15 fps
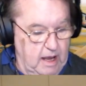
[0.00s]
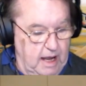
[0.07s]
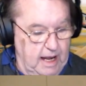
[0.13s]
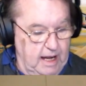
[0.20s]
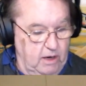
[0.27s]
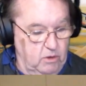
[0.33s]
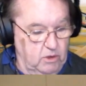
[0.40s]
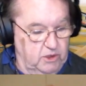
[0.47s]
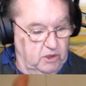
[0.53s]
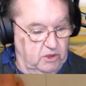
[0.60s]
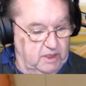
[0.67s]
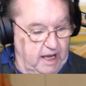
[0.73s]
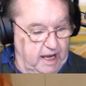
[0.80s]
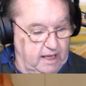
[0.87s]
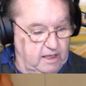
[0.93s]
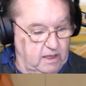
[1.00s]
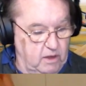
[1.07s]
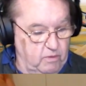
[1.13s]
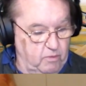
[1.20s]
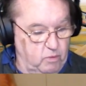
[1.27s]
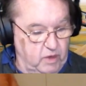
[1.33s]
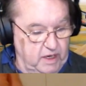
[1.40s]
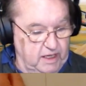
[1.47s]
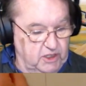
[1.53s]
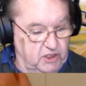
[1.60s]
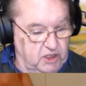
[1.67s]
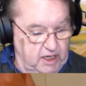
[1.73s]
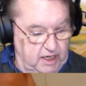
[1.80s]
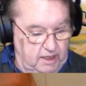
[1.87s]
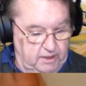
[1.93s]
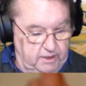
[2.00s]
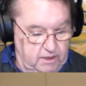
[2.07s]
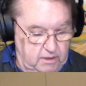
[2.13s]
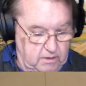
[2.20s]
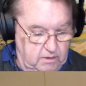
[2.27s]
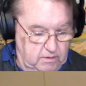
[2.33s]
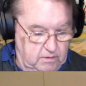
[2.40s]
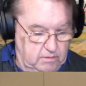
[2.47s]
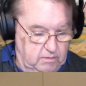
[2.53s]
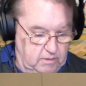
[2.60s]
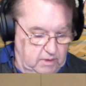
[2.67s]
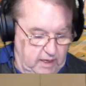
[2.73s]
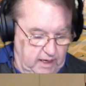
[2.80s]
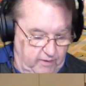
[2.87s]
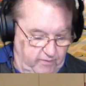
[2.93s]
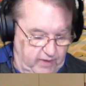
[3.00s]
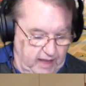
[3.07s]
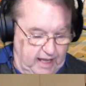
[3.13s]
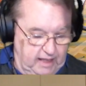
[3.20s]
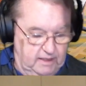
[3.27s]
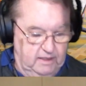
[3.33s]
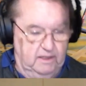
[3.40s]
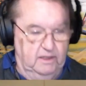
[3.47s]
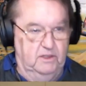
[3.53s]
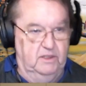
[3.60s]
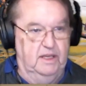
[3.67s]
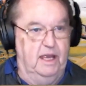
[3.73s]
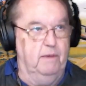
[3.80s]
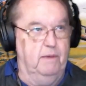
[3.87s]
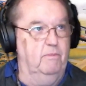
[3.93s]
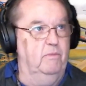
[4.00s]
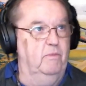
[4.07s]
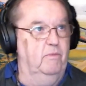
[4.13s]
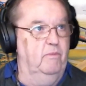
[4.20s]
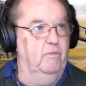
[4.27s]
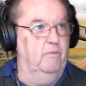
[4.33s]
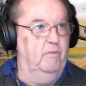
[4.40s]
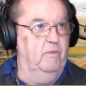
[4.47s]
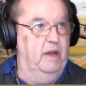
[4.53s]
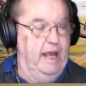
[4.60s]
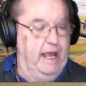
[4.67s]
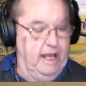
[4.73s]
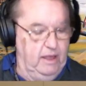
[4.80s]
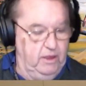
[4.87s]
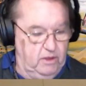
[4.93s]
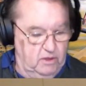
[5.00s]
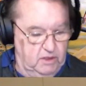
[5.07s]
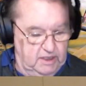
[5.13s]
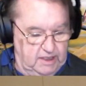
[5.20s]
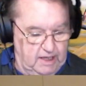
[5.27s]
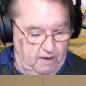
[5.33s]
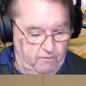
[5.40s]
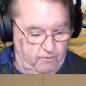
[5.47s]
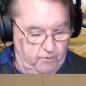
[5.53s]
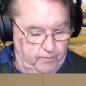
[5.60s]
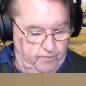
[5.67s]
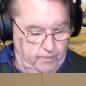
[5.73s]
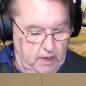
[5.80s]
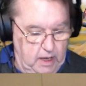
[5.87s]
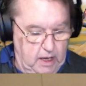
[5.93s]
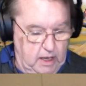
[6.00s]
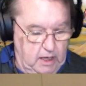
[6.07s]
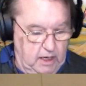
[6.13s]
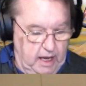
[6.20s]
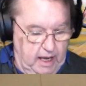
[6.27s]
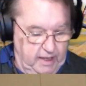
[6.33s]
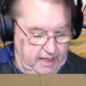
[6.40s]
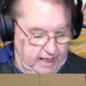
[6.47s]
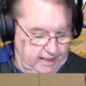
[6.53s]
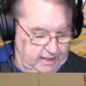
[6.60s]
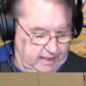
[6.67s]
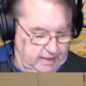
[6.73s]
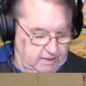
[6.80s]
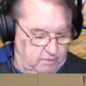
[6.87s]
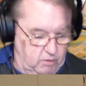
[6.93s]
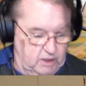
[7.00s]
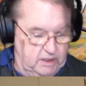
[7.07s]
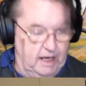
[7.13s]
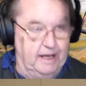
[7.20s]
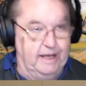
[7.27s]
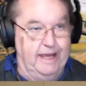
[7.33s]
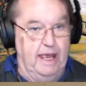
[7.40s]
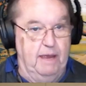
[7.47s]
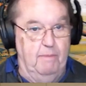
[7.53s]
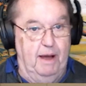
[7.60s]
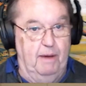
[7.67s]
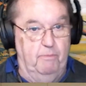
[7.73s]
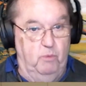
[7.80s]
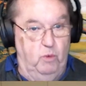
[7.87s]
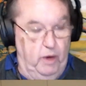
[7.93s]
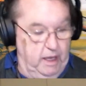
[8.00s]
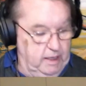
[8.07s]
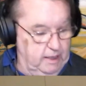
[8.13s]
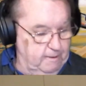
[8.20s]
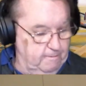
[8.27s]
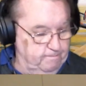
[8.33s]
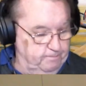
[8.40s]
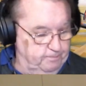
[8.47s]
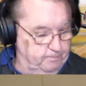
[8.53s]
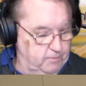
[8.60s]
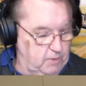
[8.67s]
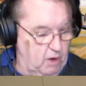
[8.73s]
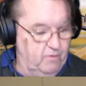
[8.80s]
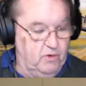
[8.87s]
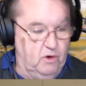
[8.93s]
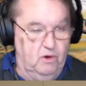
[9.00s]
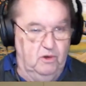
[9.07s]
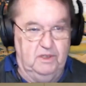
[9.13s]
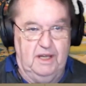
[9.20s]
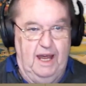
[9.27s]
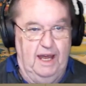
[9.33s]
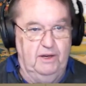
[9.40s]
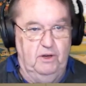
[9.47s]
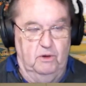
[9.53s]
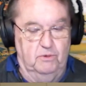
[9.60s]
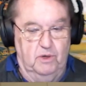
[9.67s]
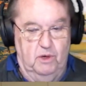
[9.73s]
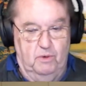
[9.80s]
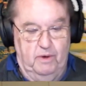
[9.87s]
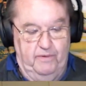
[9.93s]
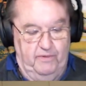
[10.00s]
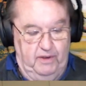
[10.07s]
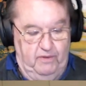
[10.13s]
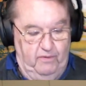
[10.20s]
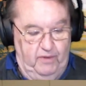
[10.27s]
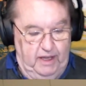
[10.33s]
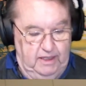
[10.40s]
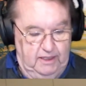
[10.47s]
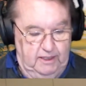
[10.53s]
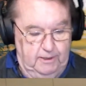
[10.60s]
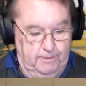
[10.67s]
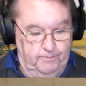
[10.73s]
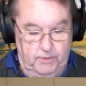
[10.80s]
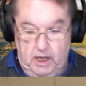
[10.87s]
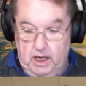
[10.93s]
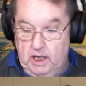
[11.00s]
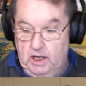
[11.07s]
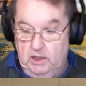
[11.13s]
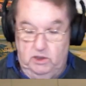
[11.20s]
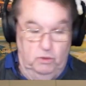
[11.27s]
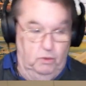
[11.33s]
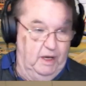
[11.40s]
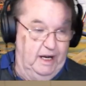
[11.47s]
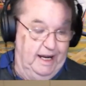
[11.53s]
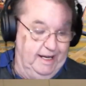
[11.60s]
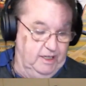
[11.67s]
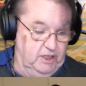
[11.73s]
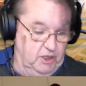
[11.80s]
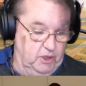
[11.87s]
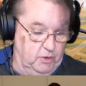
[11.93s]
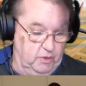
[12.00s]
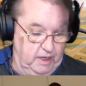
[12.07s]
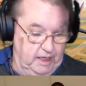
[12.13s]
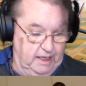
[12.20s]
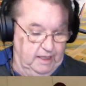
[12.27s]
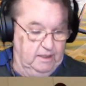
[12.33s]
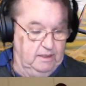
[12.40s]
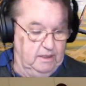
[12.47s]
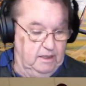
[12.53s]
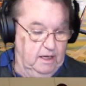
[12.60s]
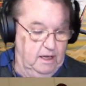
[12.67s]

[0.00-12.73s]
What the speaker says: I also take the windshield, if that's the same length of stuff, and this is what I came up with. Of course I don't know if it fits, so what I do is